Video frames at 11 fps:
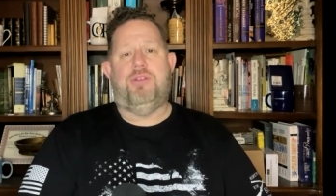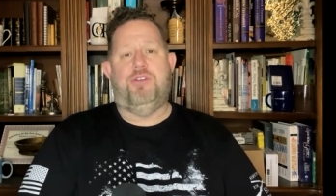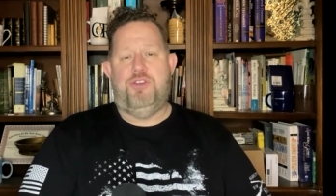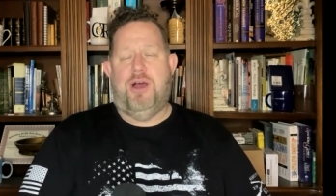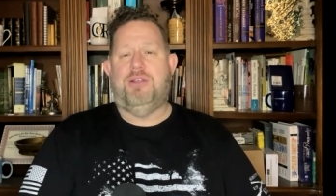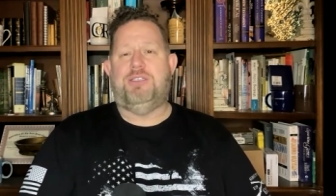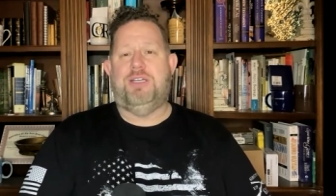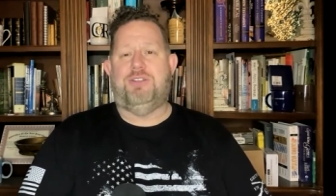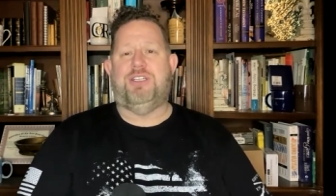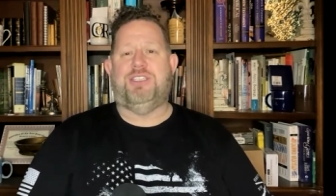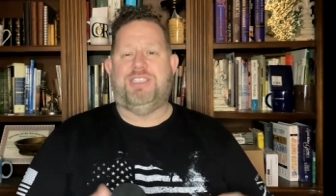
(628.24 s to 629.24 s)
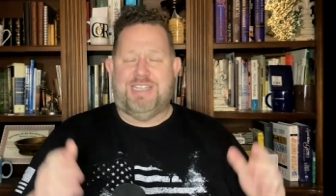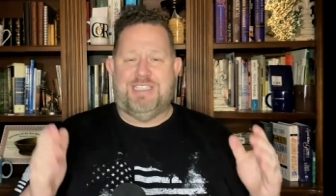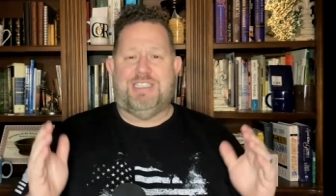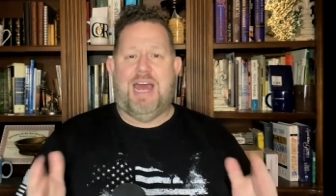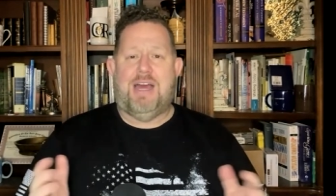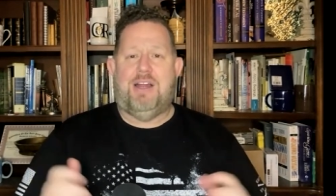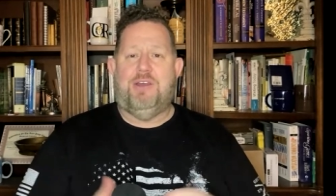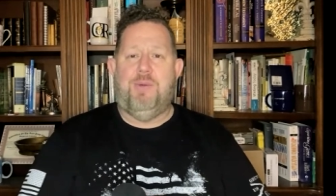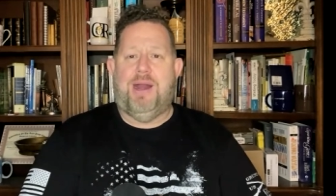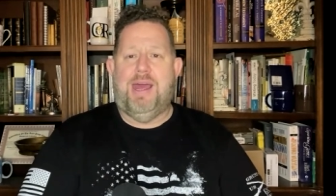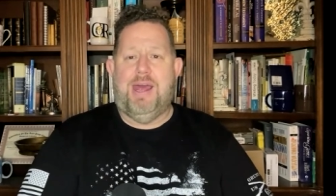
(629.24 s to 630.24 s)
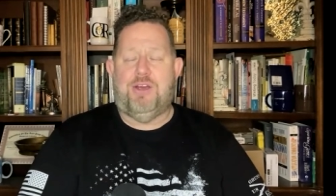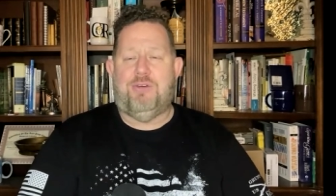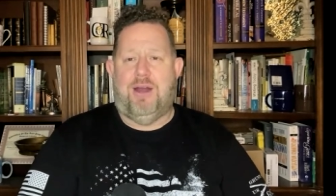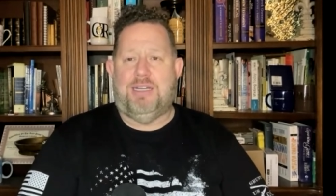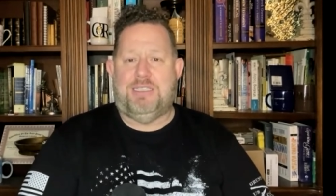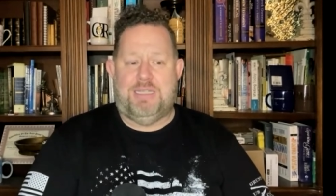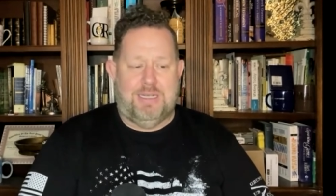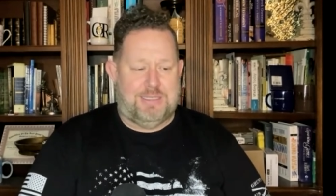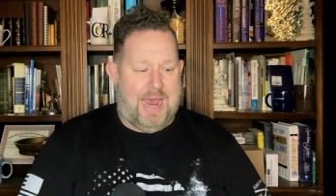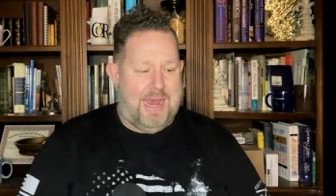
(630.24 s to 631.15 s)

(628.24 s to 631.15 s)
John tells us exactly what Antichrist is.